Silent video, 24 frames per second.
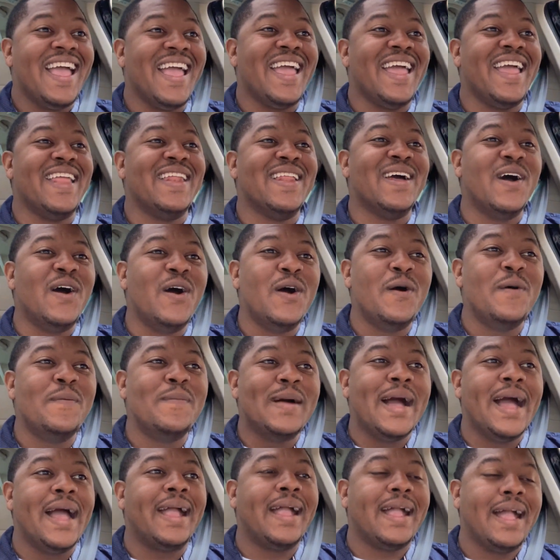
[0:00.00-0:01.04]
and oh
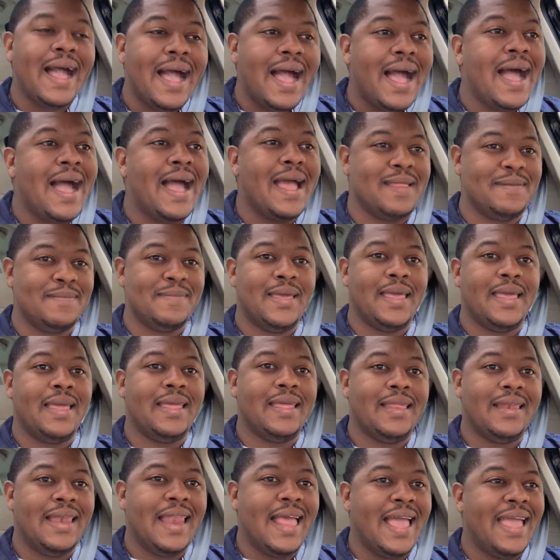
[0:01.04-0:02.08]
my god,
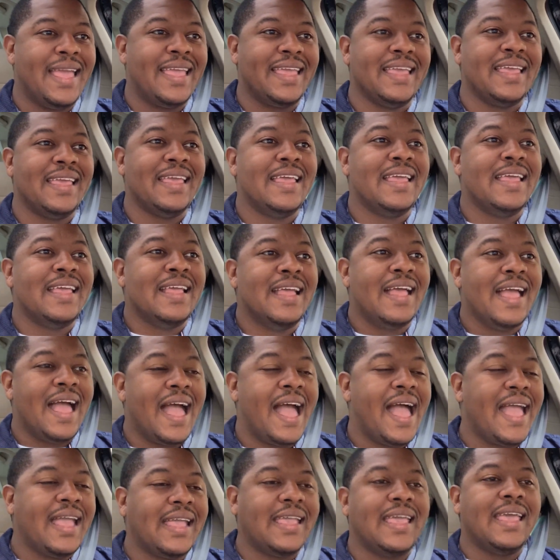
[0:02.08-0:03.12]
man! Like
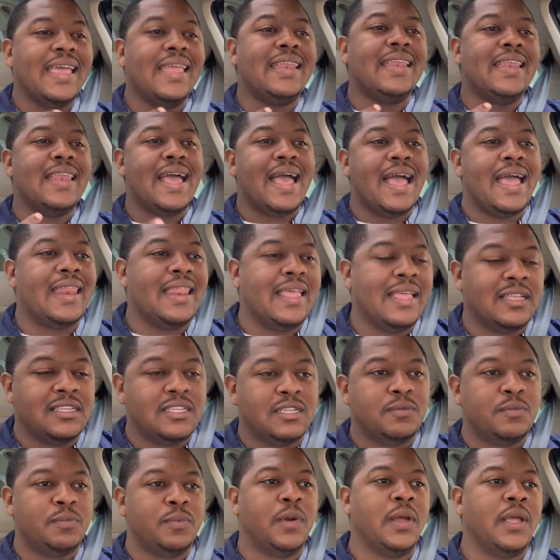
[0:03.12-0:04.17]
I cannot
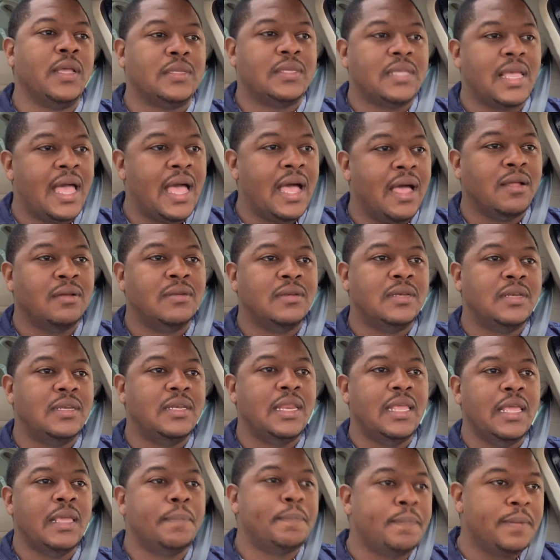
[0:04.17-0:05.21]
express how
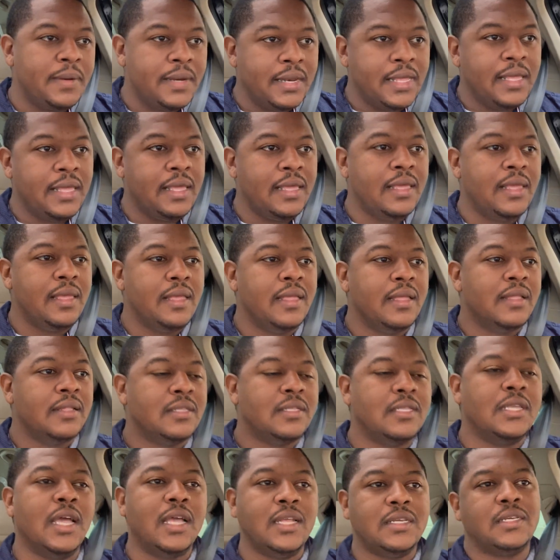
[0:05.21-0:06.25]
deeply
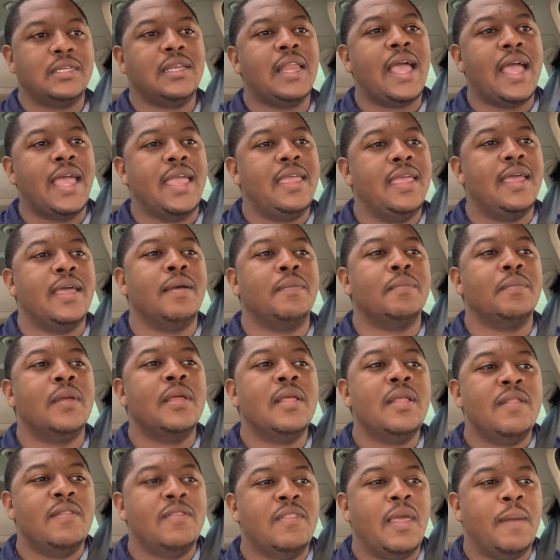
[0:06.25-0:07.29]
touched I am
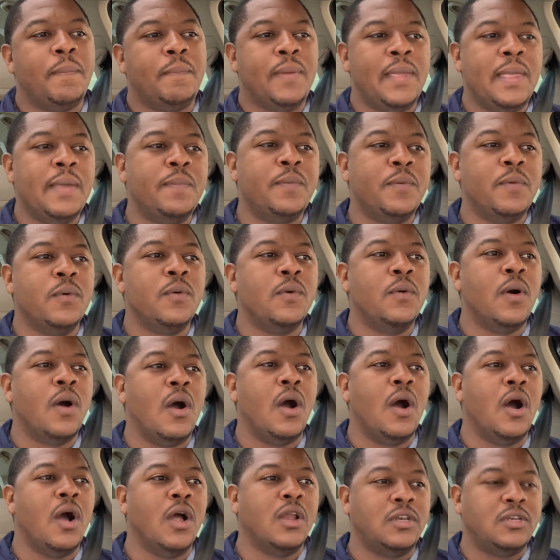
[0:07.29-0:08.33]
that people
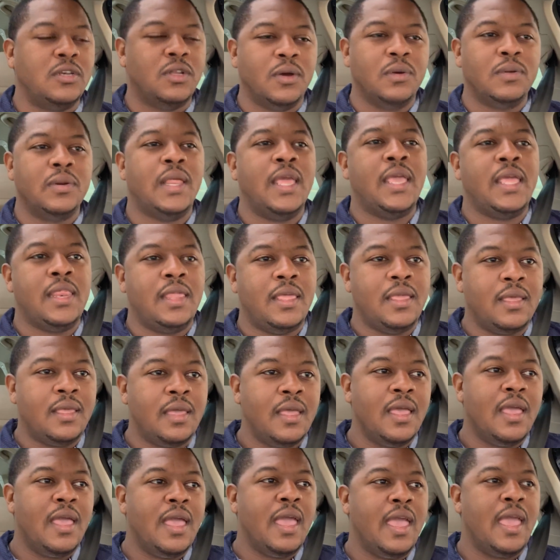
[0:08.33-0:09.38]
are
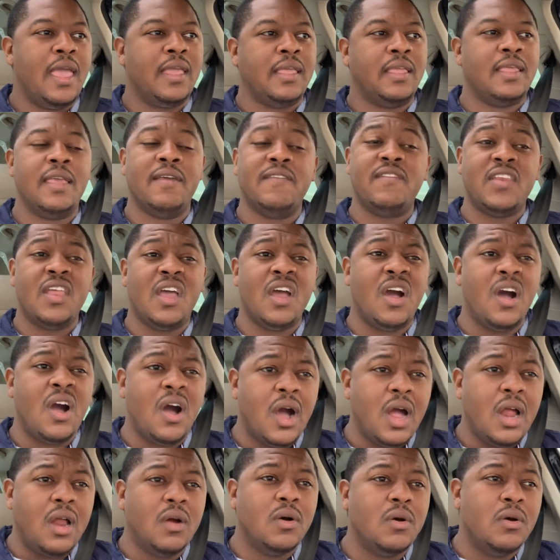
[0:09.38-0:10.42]
donating and giving that
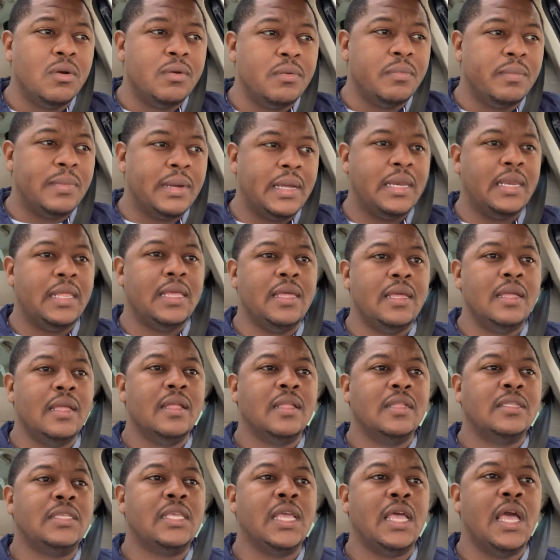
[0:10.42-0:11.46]
hard-earned money
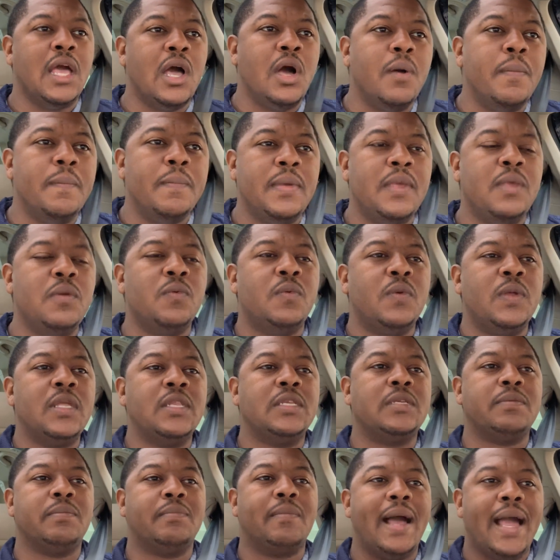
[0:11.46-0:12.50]
to help me
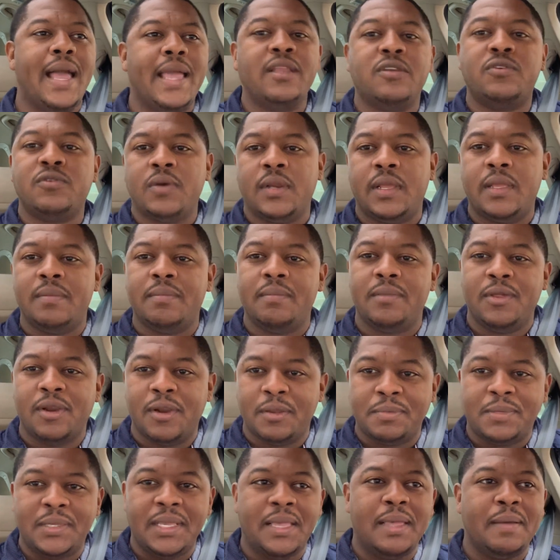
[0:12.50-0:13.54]
reach my dream. You know
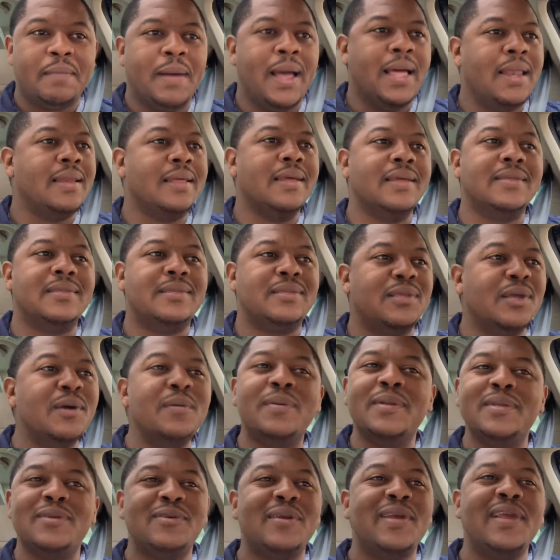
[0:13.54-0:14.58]
what I'm saying? My little
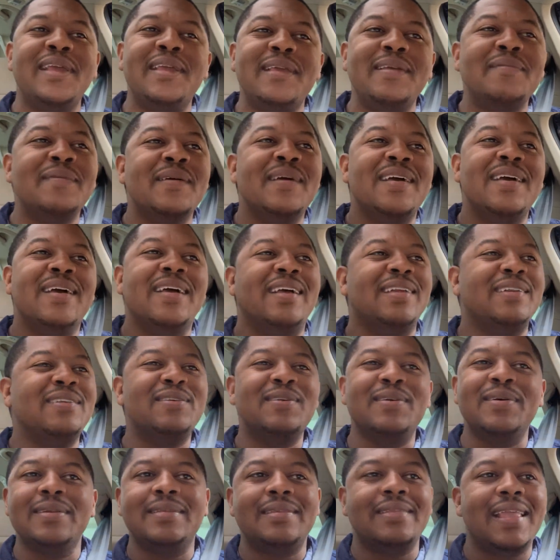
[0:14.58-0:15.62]
stupid dream of
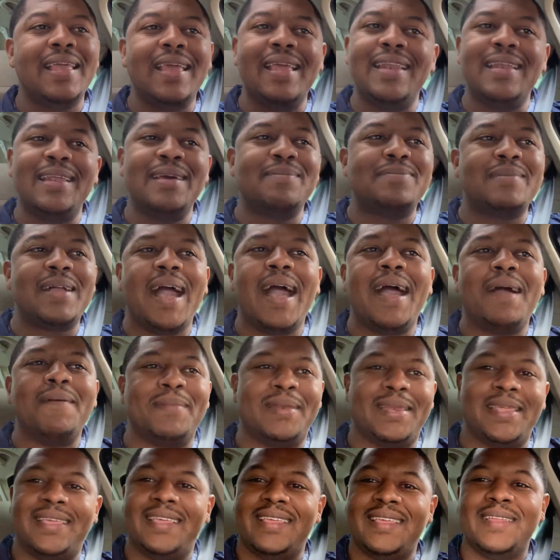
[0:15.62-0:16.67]
doing stand-up
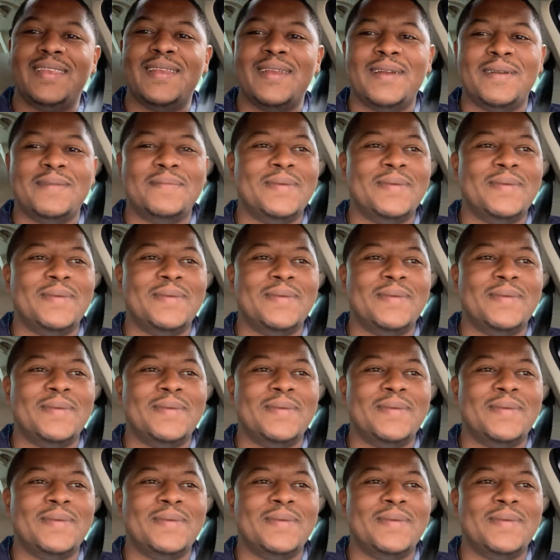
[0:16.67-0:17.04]
comedy. You know what I